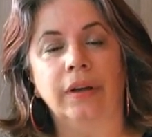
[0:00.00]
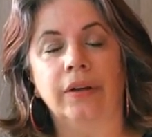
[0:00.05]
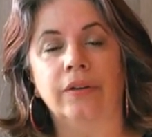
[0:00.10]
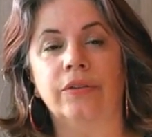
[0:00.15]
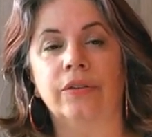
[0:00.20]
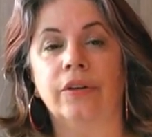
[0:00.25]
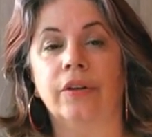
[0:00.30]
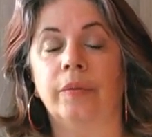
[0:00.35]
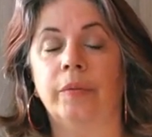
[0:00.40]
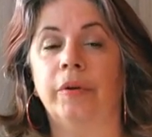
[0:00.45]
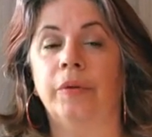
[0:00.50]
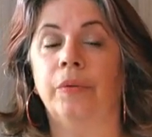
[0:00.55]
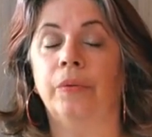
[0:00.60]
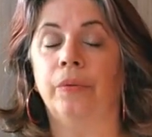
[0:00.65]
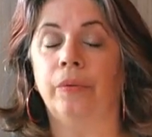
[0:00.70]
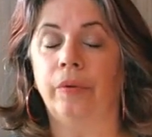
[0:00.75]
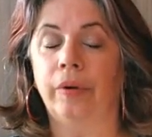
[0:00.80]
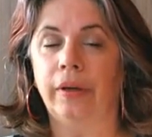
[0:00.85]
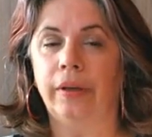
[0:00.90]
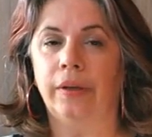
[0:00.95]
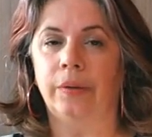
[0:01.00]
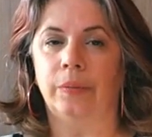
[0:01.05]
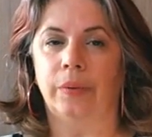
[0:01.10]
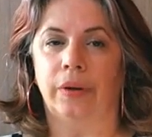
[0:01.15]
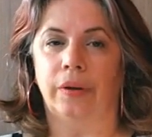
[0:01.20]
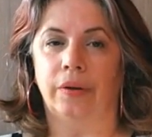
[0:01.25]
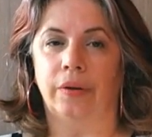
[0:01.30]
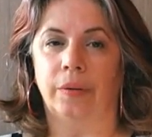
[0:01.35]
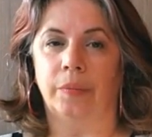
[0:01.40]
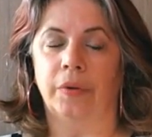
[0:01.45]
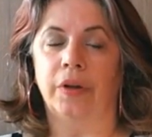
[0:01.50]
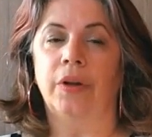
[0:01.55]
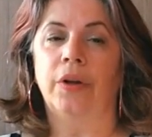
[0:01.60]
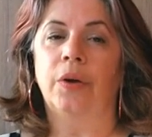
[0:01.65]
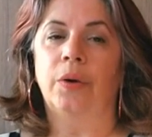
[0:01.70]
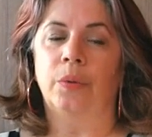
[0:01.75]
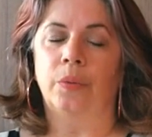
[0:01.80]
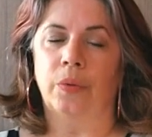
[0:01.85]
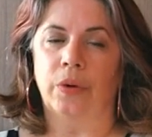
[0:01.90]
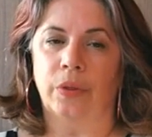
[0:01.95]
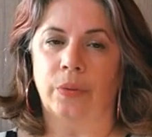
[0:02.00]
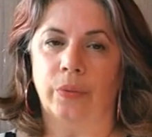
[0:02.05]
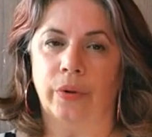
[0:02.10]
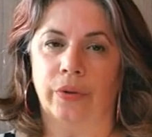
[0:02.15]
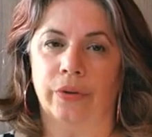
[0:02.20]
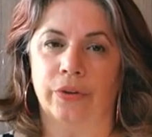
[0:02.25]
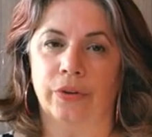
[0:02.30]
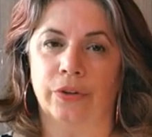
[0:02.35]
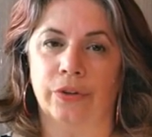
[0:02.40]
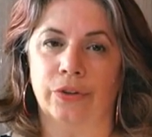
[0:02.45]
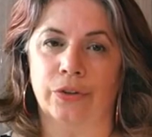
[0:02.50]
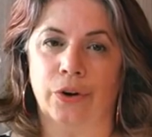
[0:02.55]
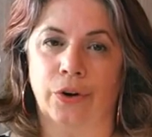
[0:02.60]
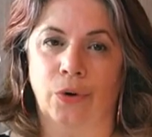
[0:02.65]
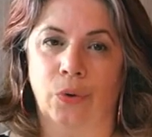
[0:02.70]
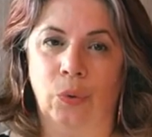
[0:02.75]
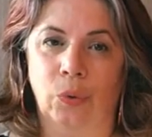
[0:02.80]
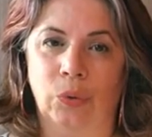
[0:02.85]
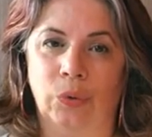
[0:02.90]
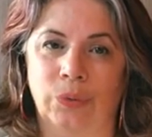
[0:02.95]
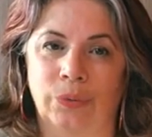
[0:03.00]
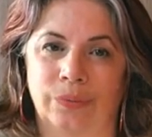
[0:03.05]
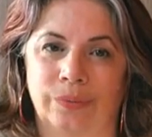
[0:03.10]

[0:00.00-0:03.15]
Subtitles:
is going to be really welcome when the weather turns cold.